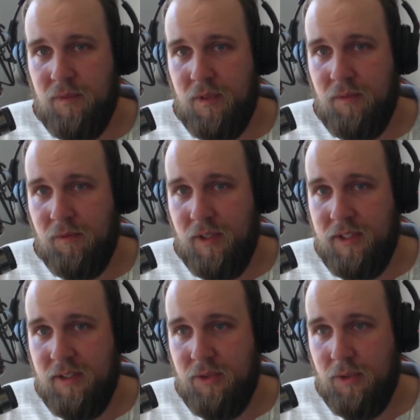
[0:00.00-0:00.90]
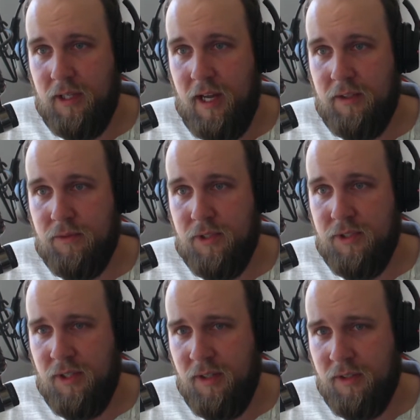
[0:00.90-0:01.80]
write in your address
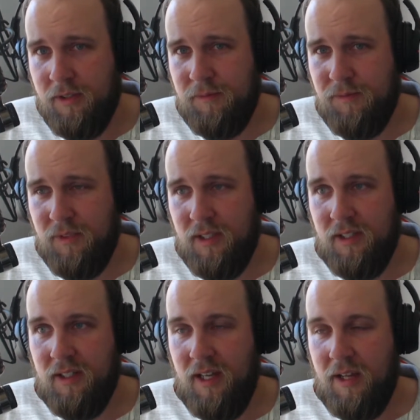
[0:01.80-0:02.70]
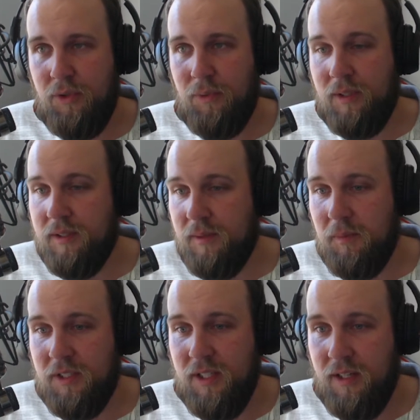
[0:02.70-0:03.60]
here, and you will be
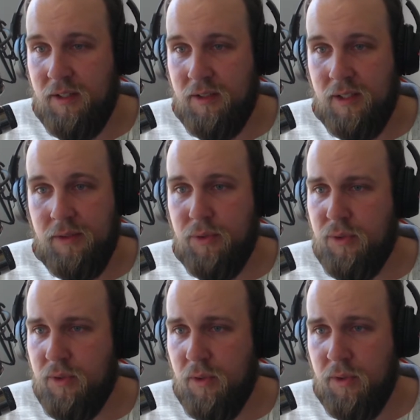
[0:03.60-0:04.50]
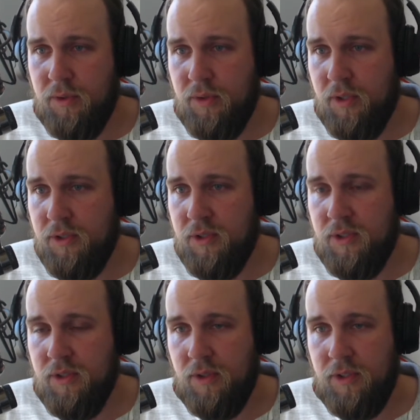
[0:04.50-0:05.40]
taken there, or you
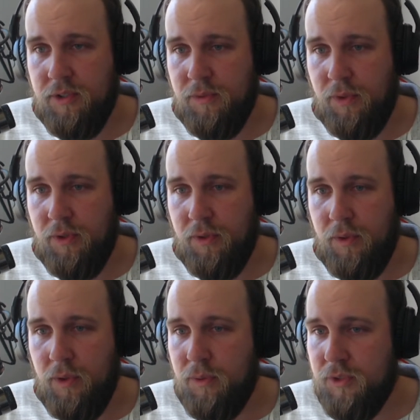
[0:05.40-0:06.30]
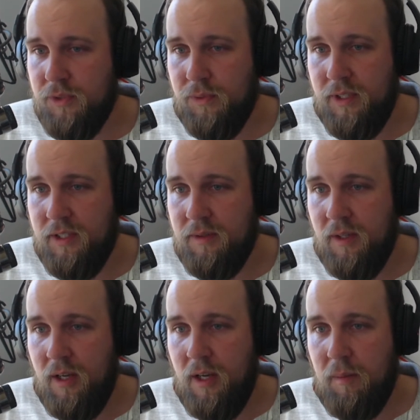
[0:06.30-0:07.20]
just search for your own street
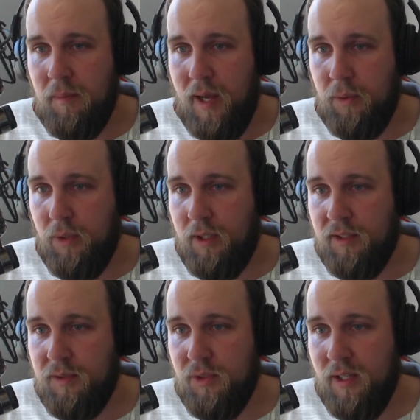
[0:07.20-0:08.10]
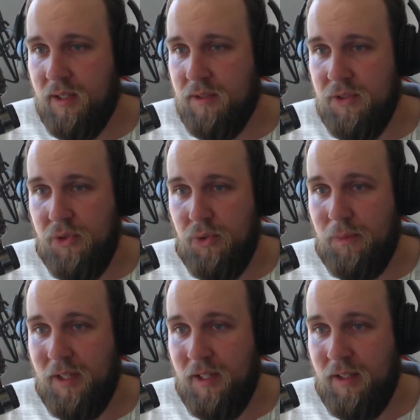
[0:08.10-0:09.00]
manually. You can zoom
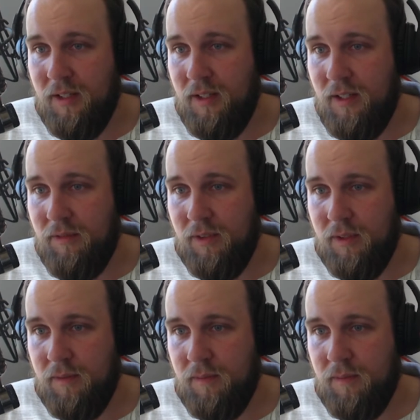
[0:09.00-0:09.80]
in even.